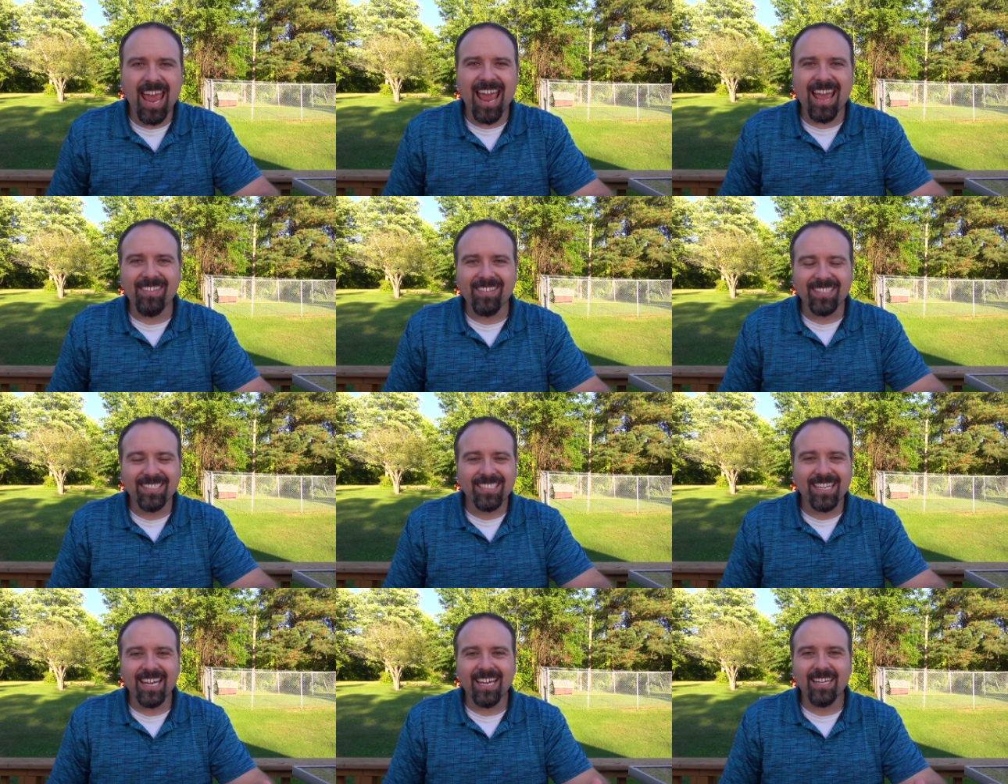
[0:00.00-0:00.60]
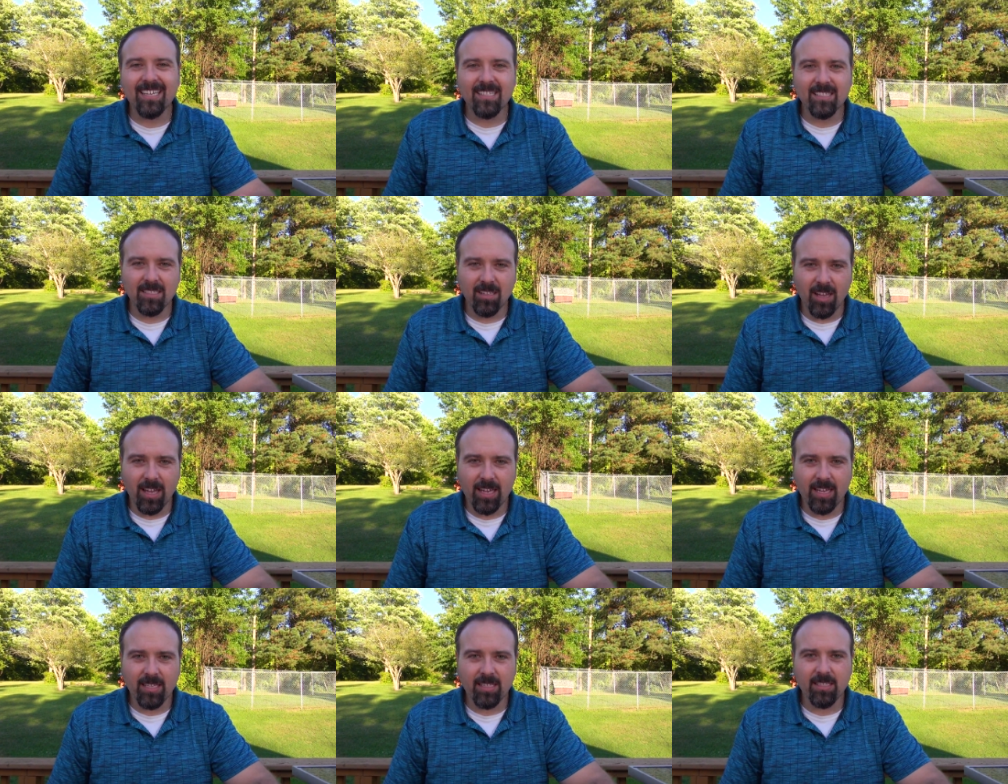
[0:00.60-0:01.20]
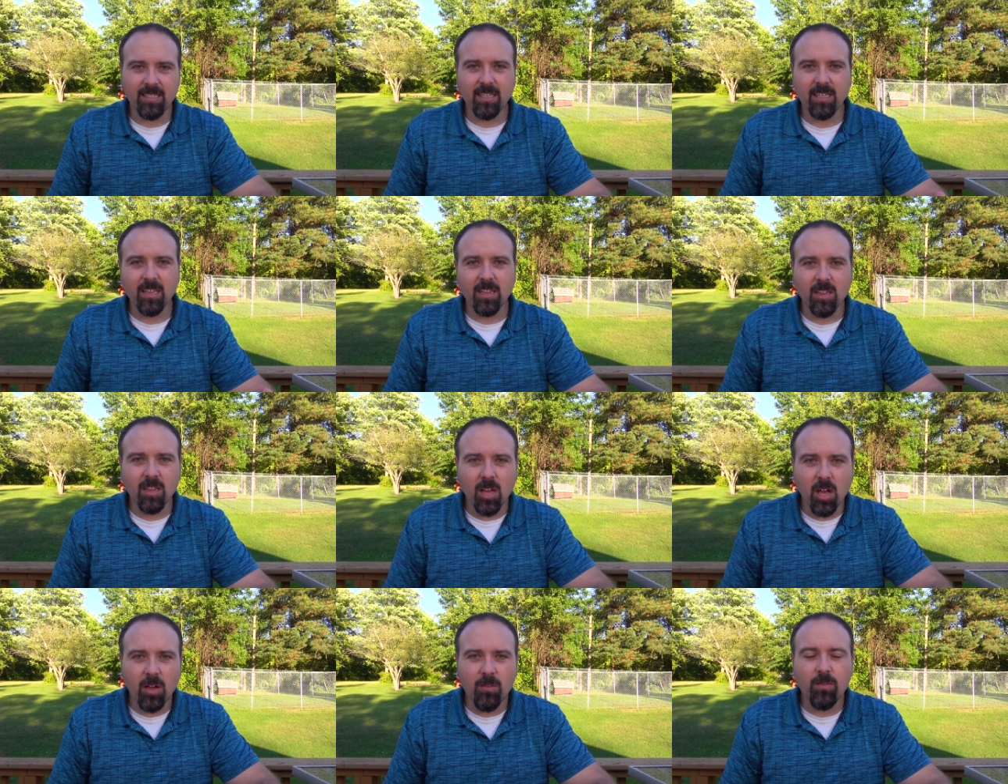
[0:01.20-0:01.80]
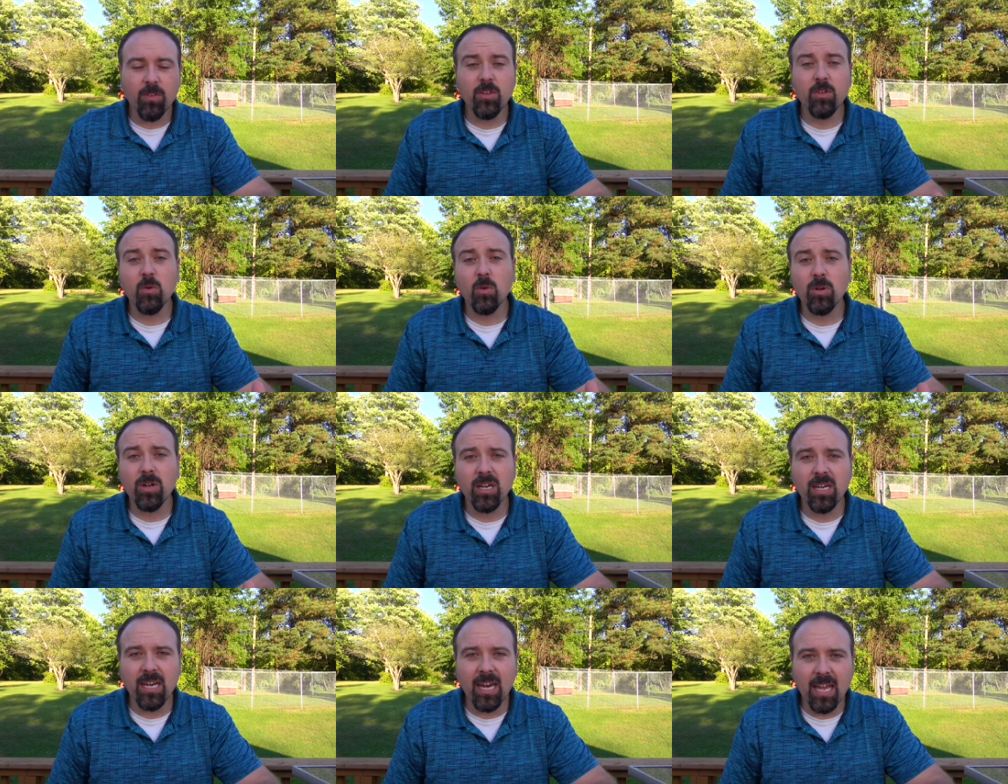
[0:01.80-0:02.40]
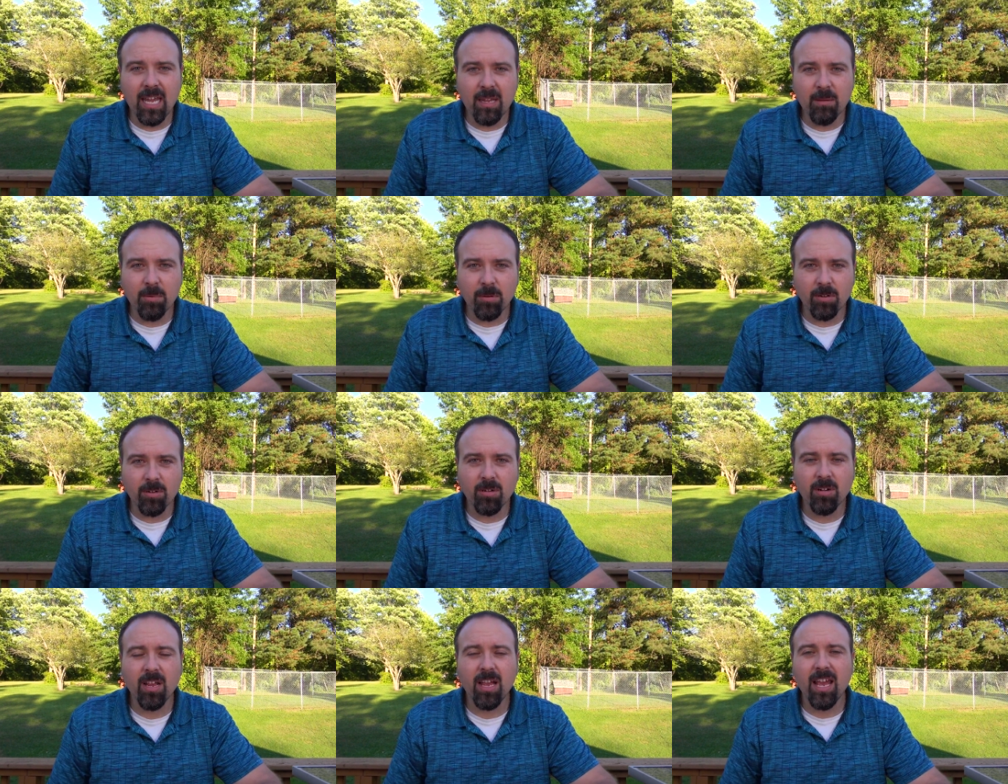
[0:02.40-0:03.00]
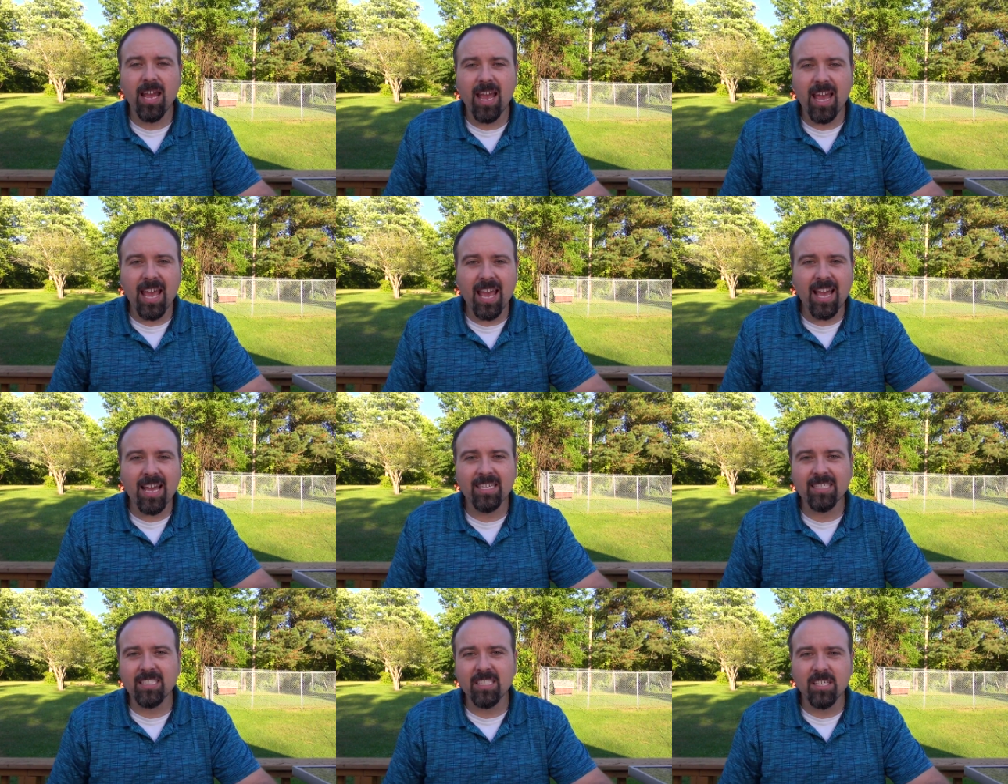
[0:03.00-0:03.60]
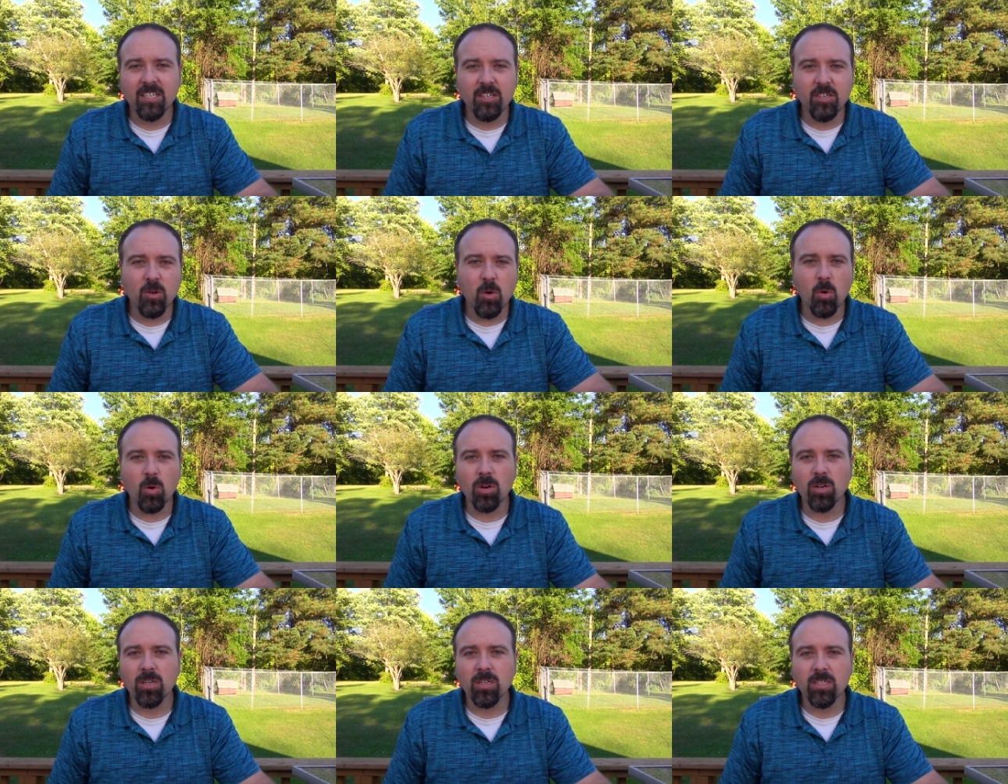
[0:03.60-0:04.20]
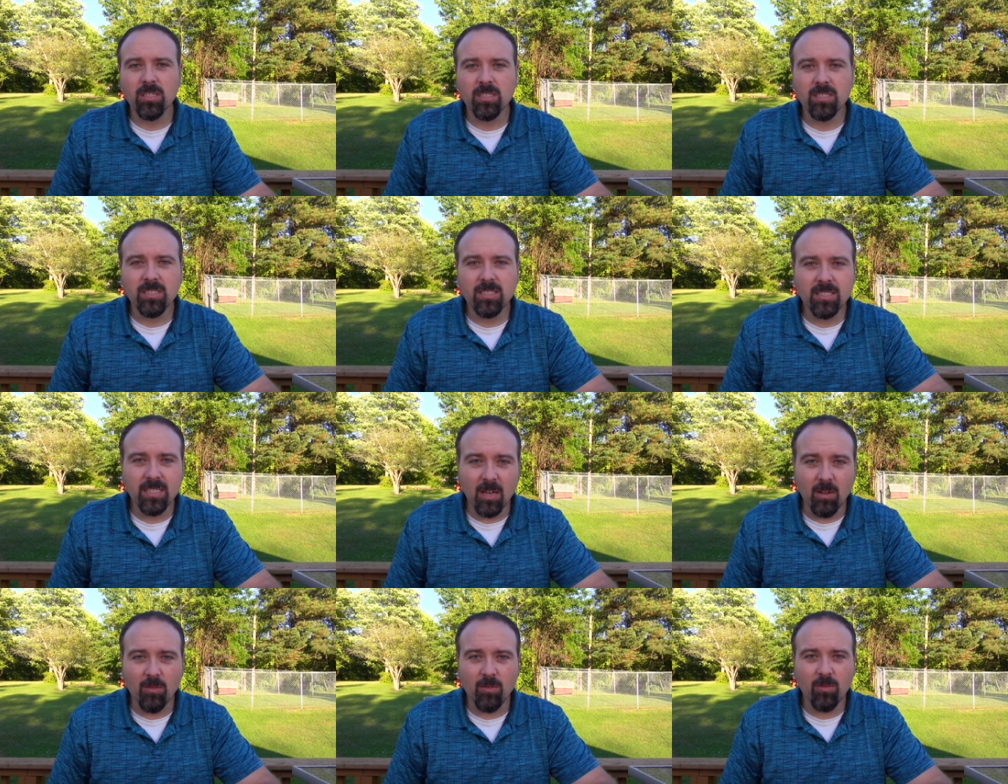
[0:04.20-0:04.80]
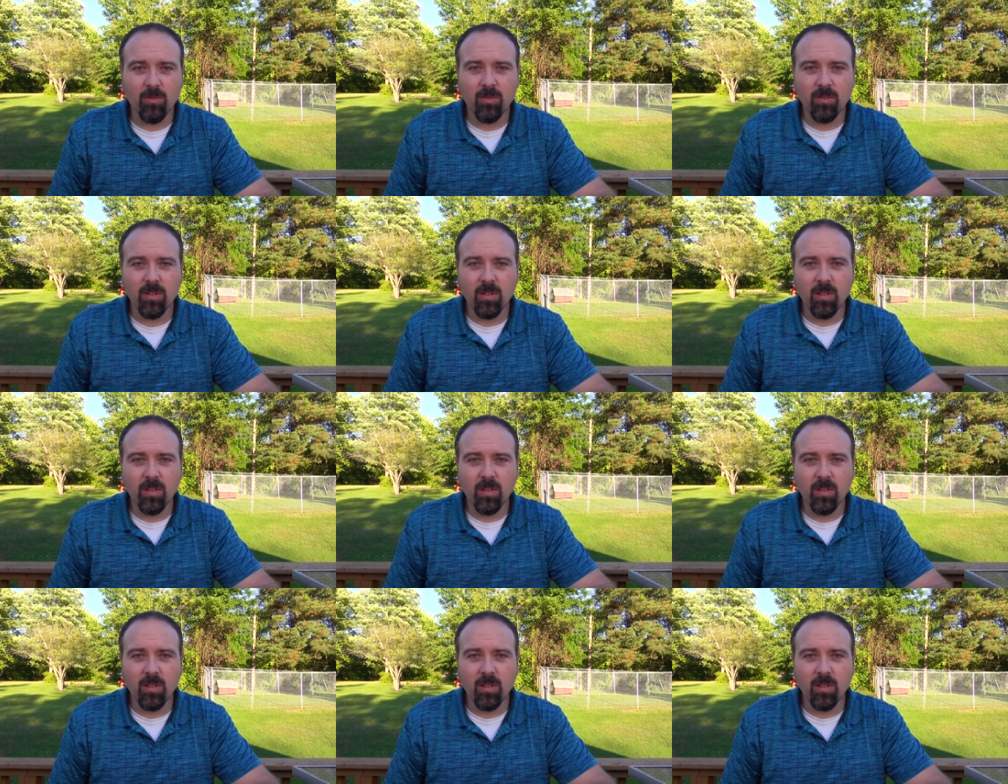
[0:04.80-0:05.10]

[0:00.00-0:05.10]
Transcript: And the second is like it, love your neighbor as yourself.